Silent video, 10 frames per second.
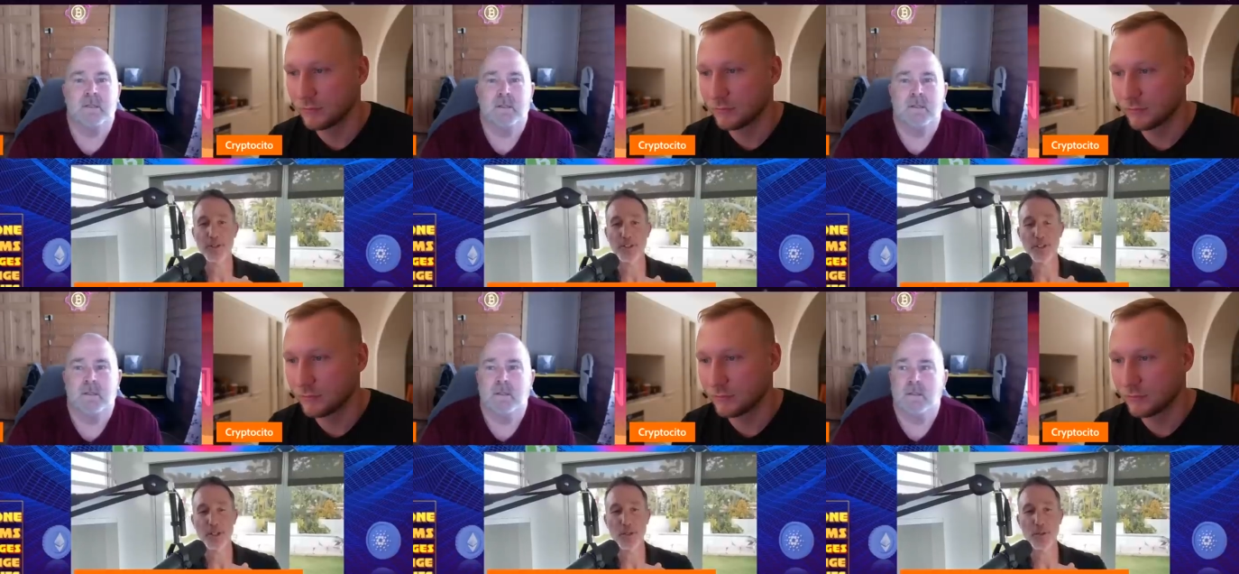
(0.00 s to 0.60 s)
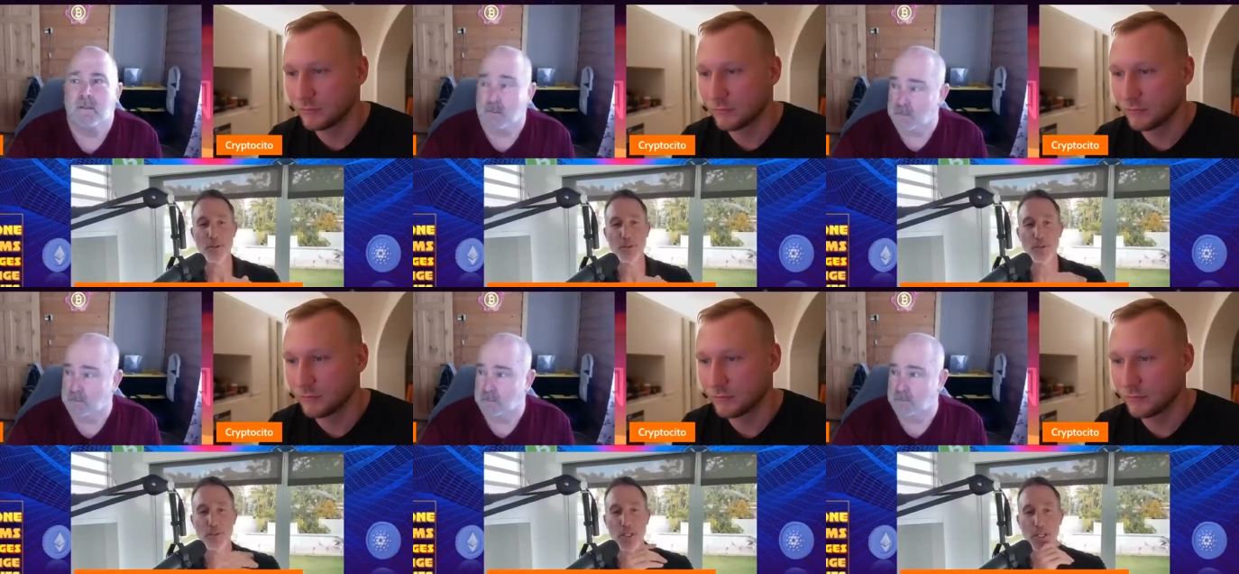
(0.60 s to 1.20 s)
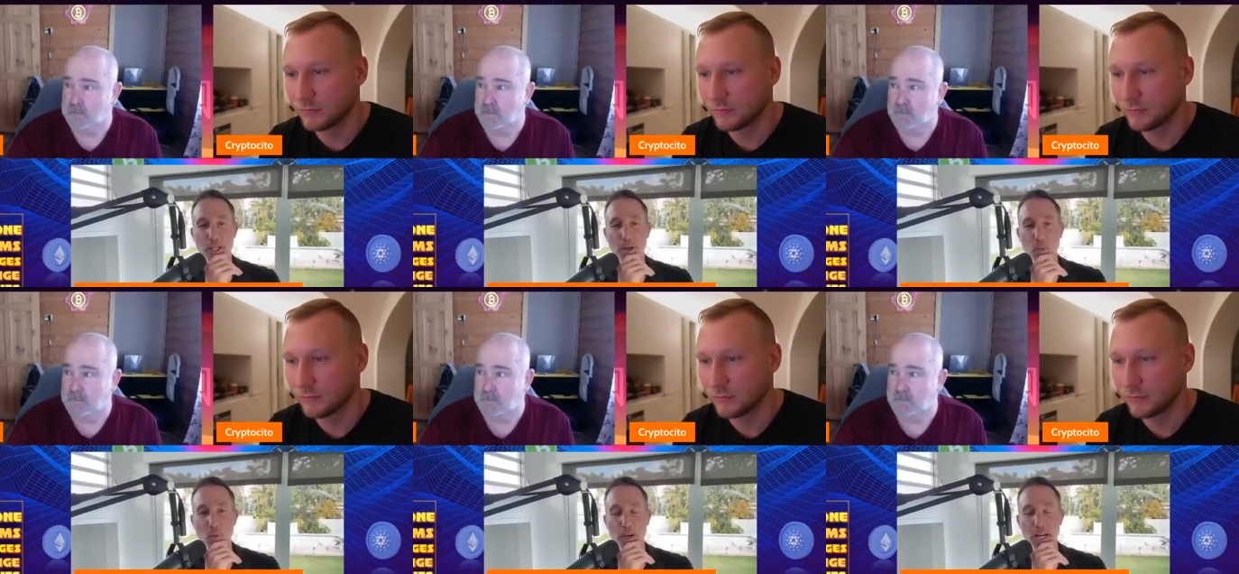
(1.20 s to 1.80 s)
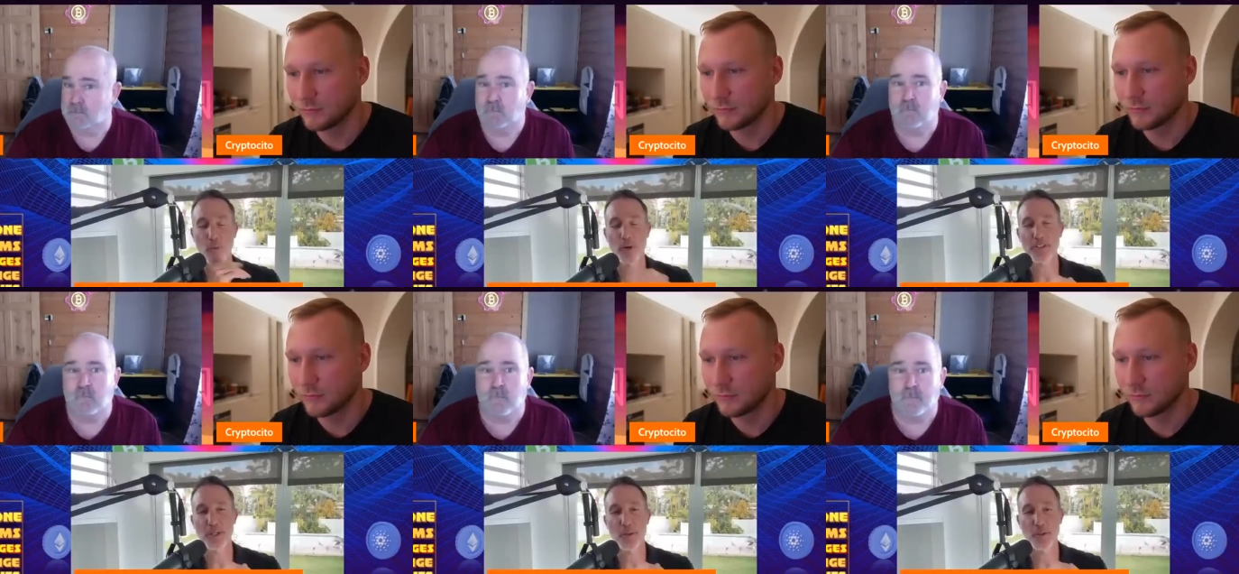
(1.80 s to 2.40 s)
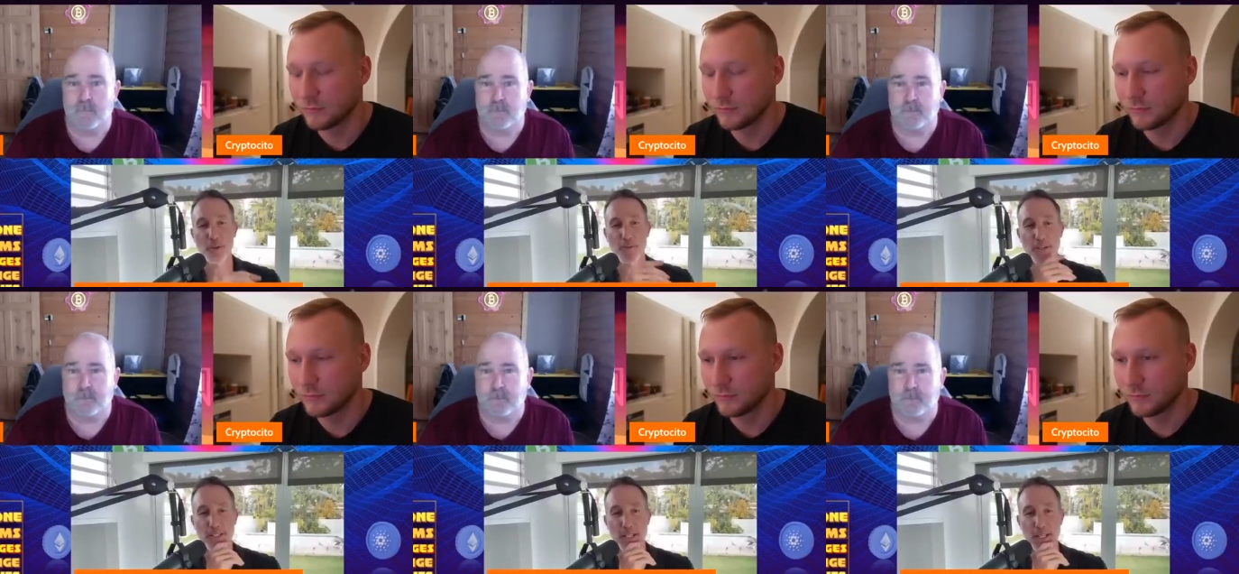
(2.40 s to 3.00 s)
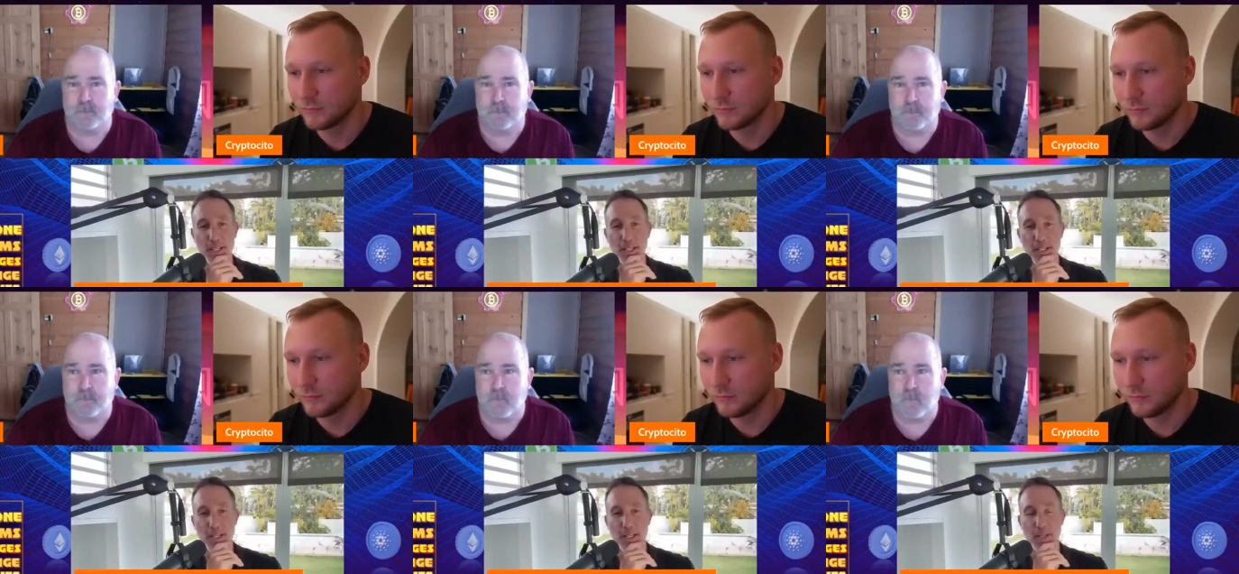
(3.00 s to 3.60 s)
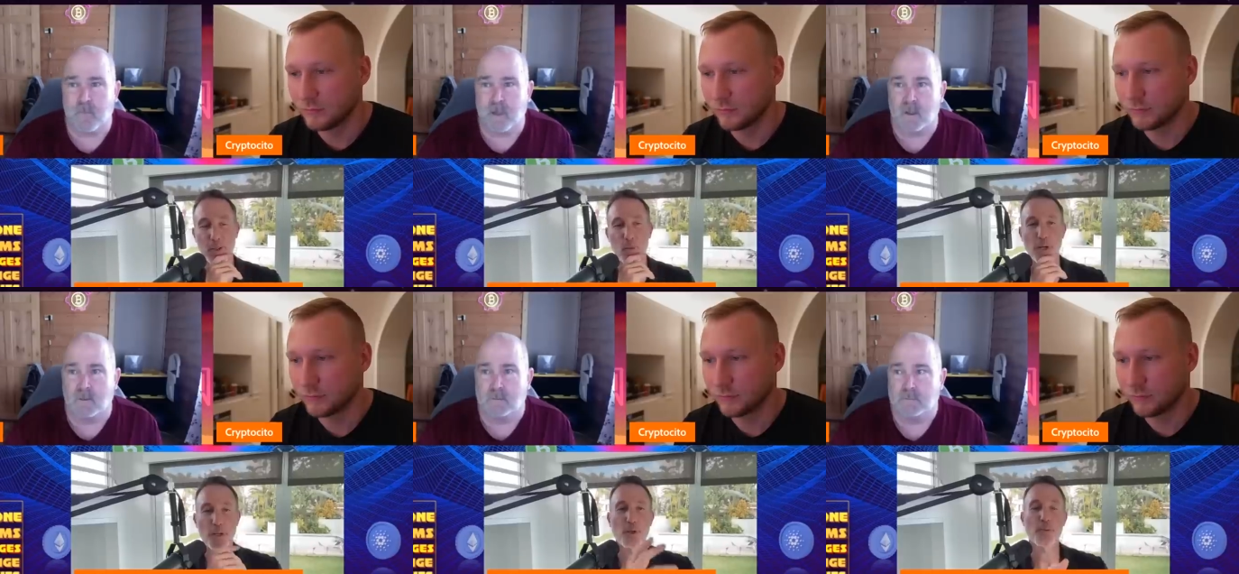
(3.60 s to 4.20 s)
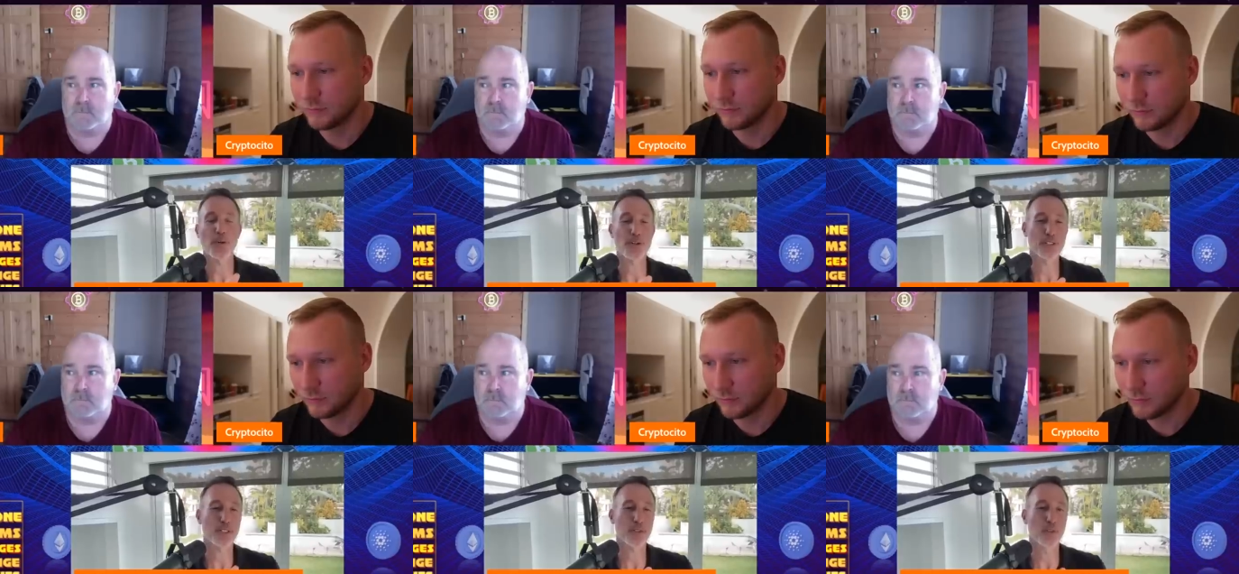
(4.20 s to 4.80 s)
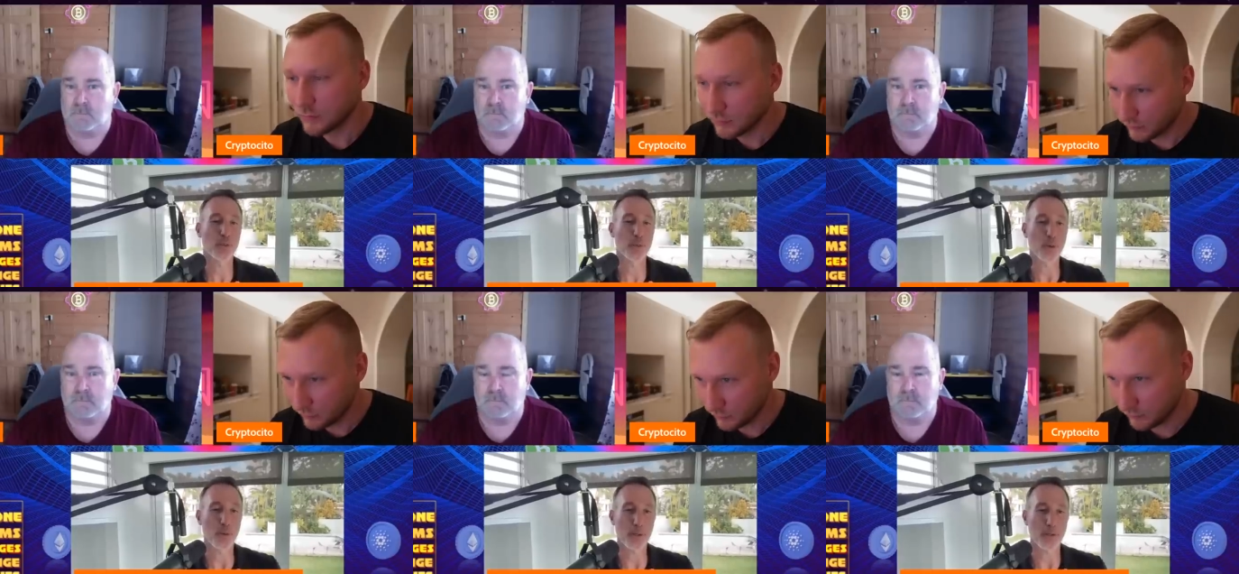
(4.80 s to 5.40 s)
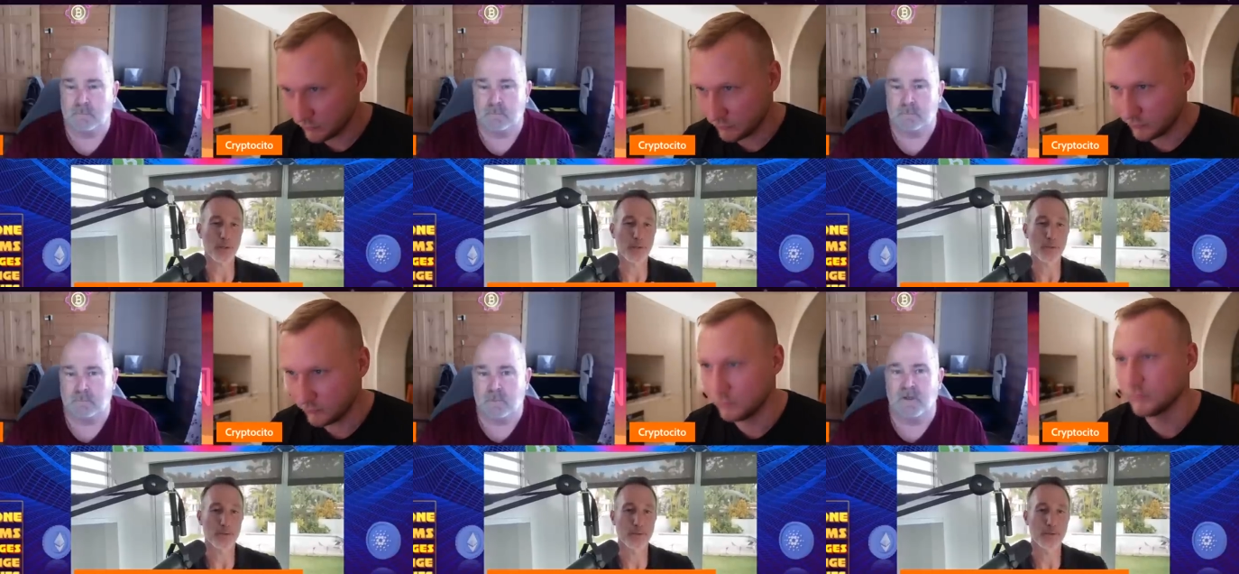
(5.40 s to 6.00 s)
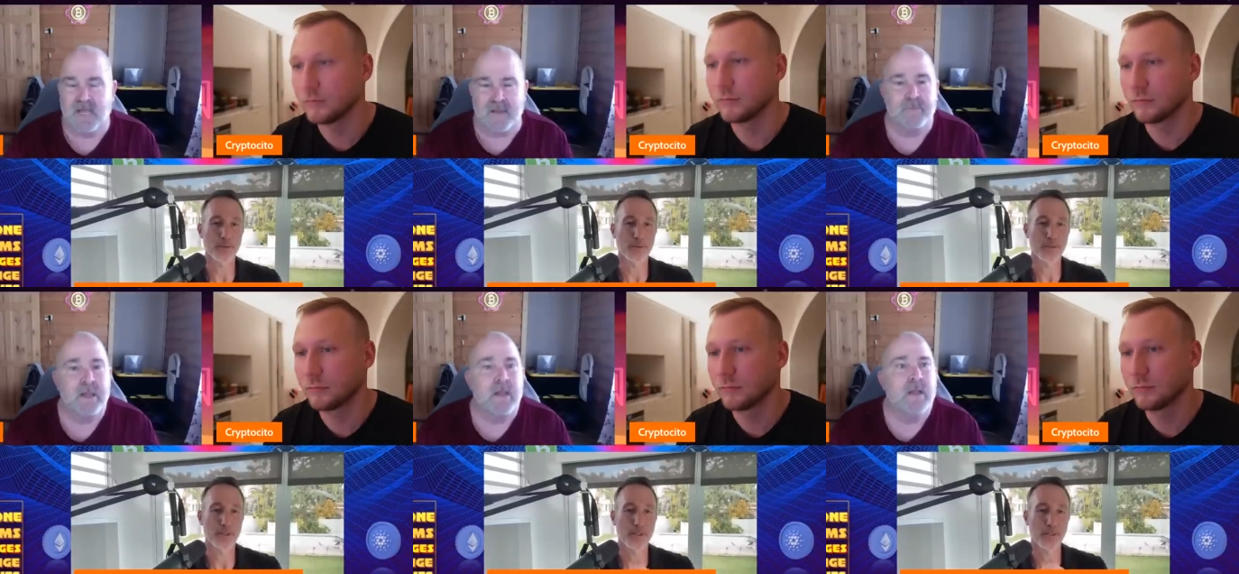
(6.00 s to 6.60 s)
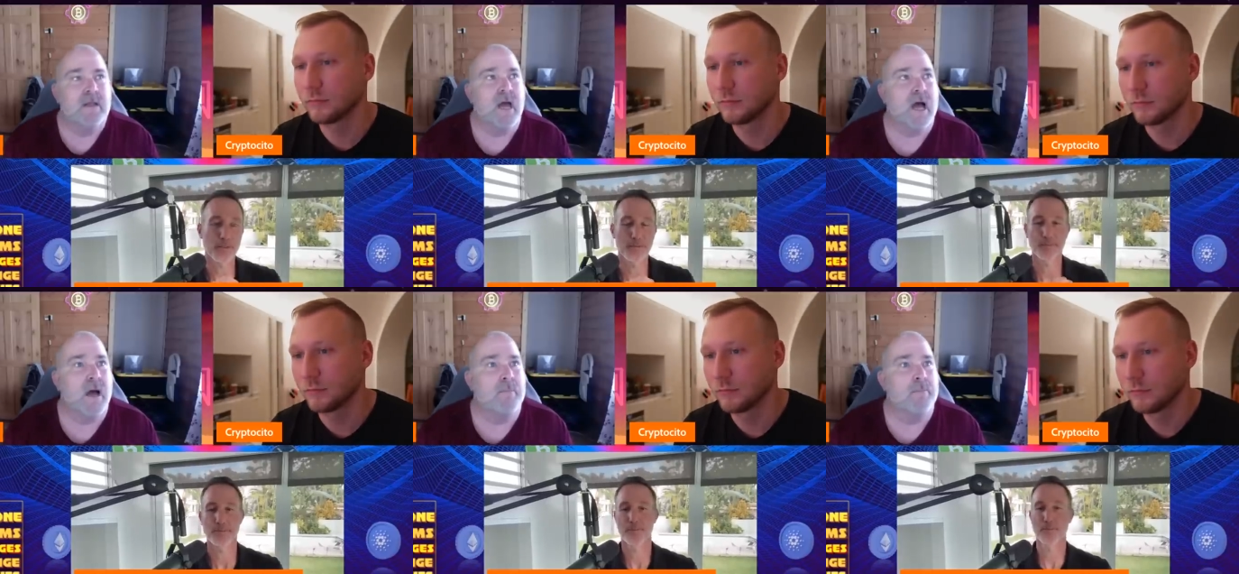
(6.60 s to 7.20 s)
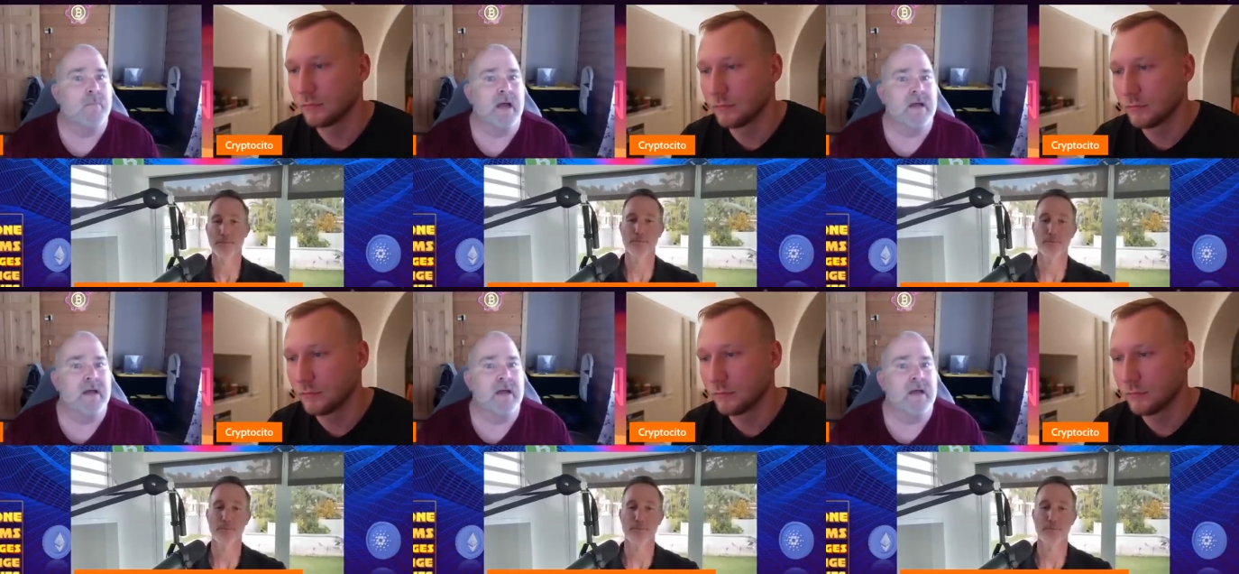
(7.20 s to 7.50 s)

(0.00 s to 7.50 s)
Speaker 1: is it to use? What, what's the user interface like? And then what are you personally doing with it?
Speaker 2: Okay. Um,